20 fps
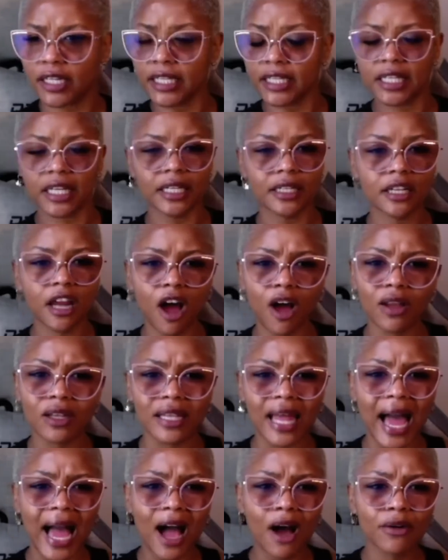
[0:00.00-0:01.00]
He getting all
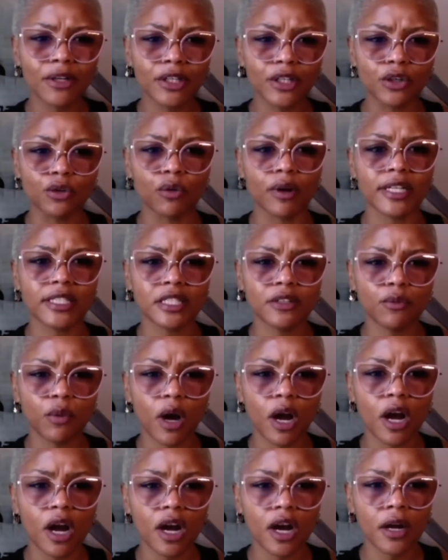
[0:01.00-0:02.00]
loud and aggressive
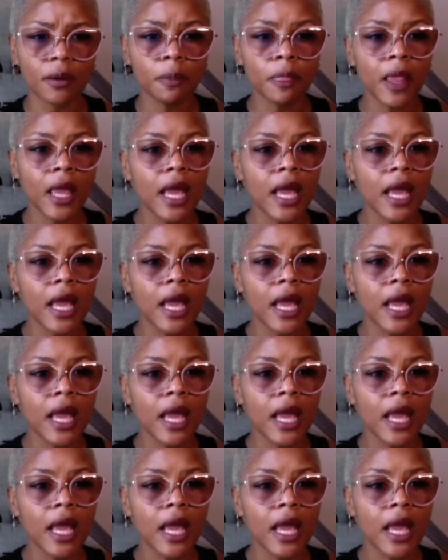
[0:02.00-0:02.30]
with her.